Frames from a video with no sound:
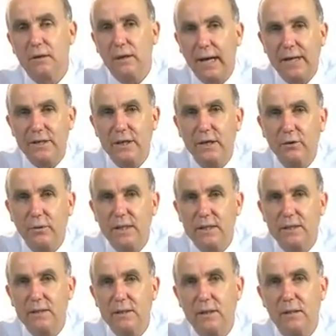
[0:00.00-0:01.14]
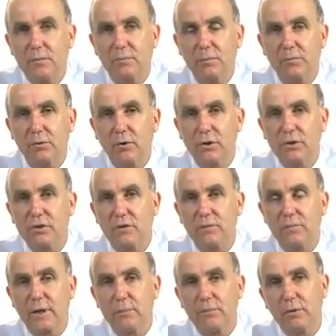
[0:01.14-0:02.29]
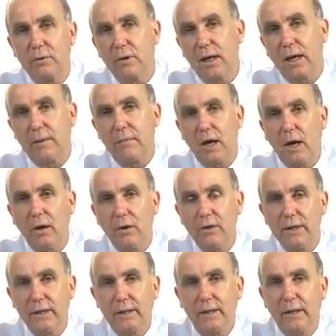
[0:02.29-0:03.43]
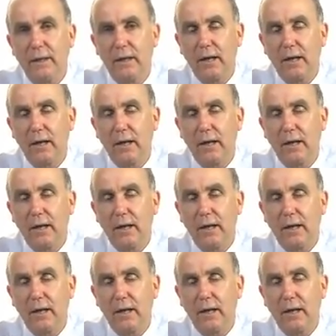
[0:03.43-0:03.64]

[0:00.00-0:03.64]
Large increases in the proportion of people owning